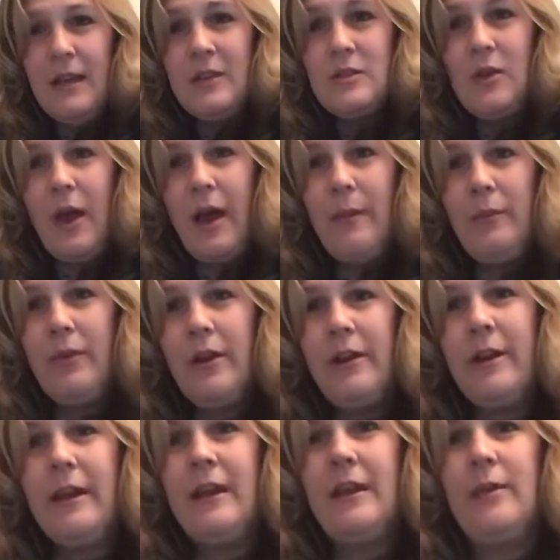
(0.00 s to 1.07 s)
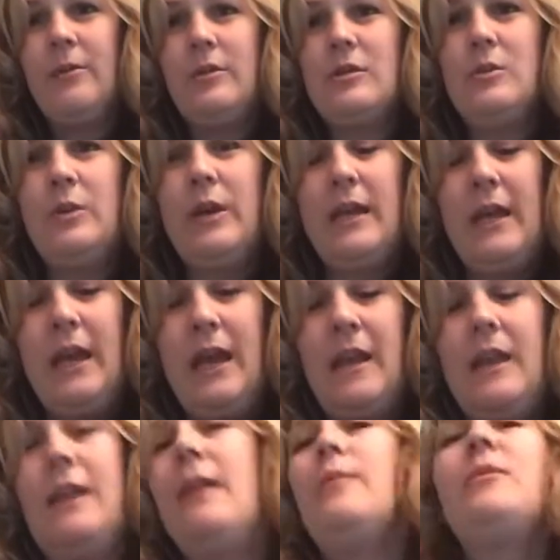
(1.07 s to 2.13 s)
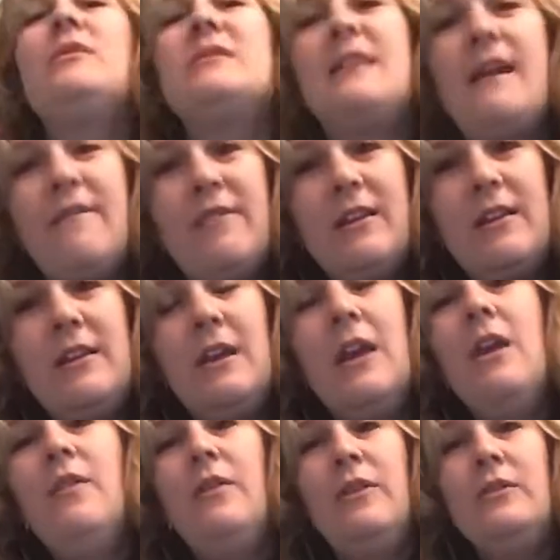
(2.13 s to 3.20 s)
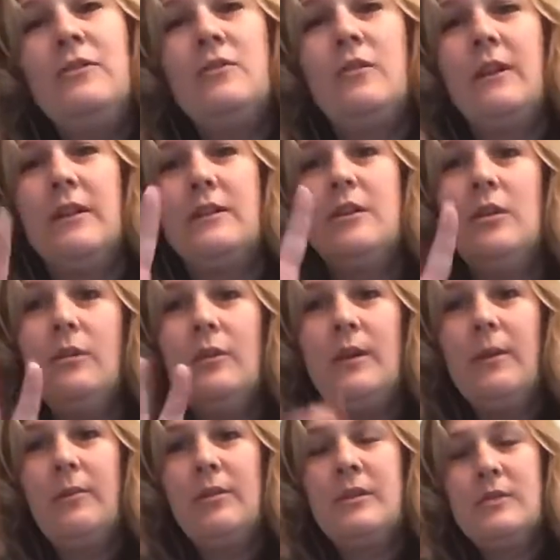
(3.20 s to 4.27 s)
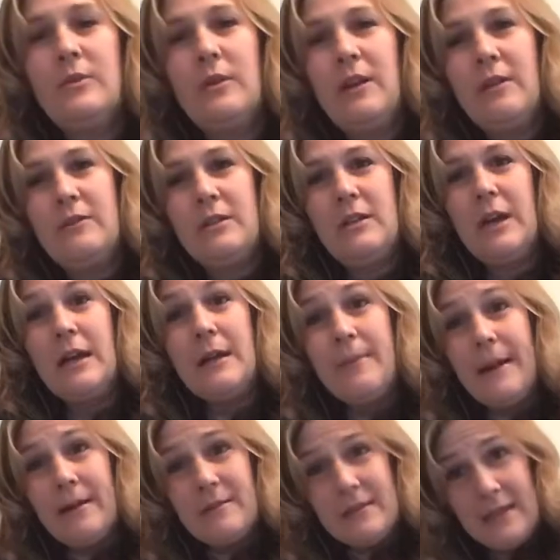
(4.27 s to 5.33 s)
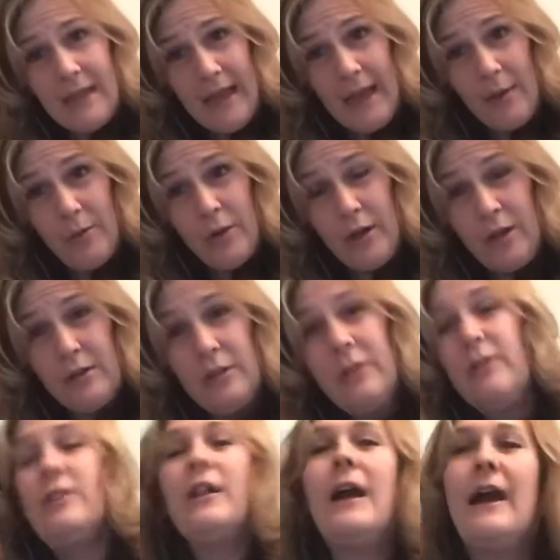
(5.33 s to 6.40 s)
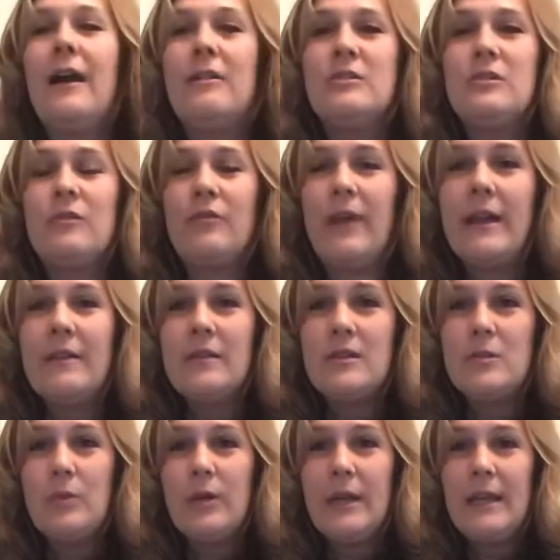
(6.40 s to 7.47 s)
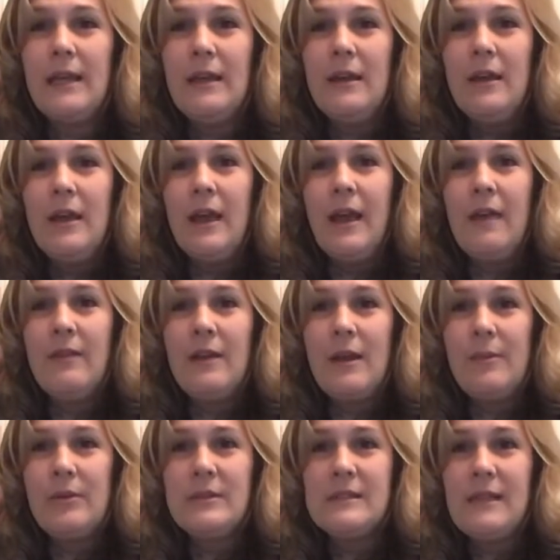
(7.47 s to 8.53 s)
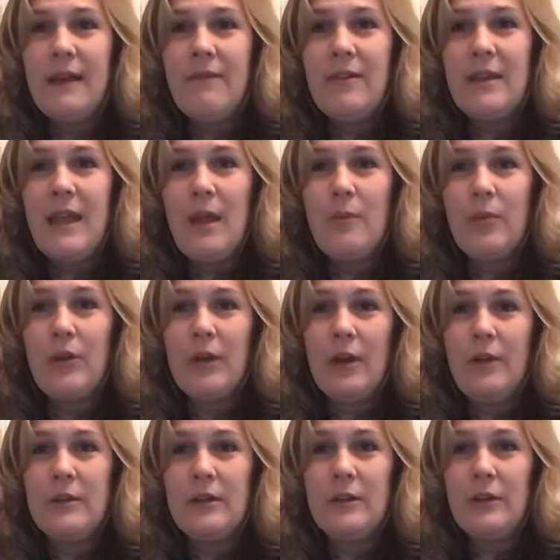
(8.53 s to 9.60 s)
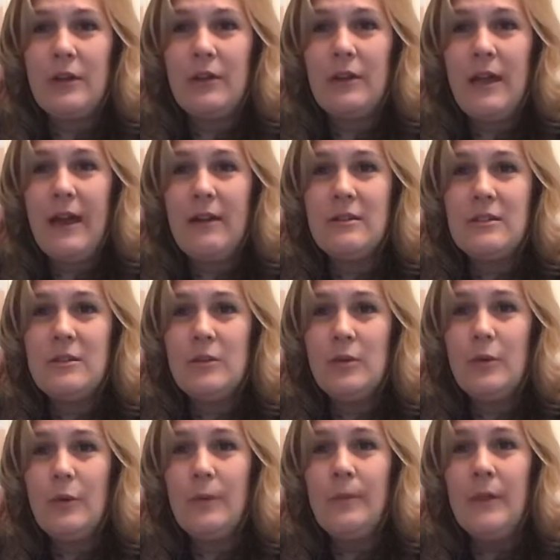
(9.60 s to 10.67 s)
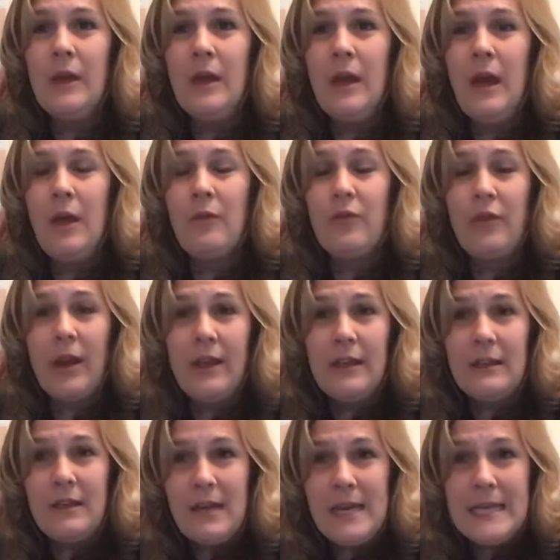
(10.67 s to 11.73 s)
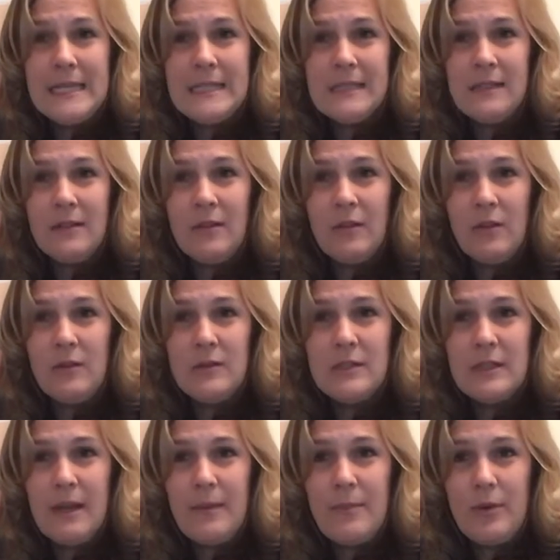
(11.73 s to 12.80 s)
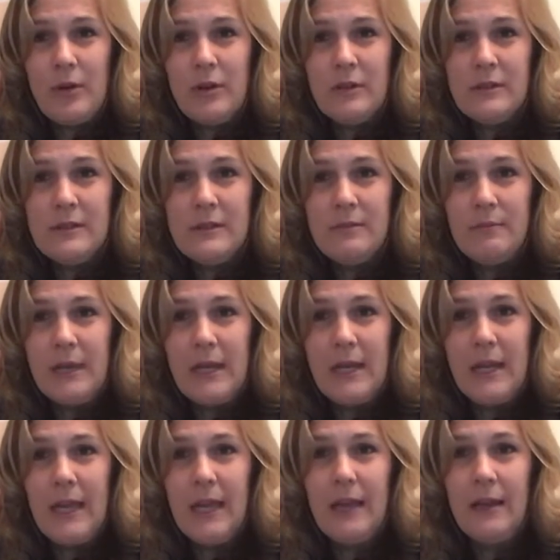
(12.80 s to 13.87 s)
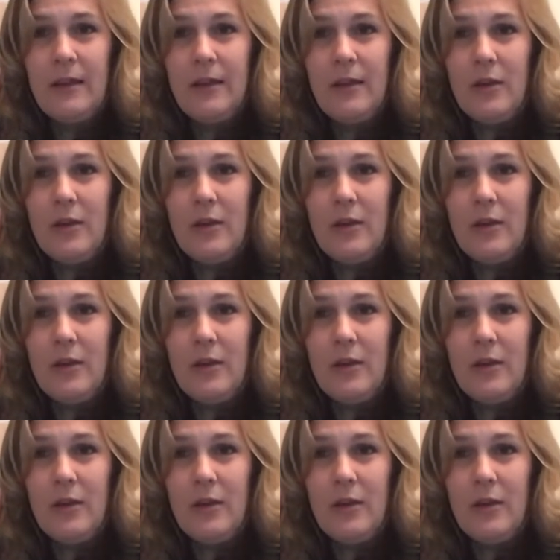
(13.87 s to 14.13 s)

So I'm wearing a number 20 and a number 7. Those are the 2 numbers we're going to talk about today. We're going to learn how to write the 20 and the number 7, and we're going to learn how to recognize those numbers, meaning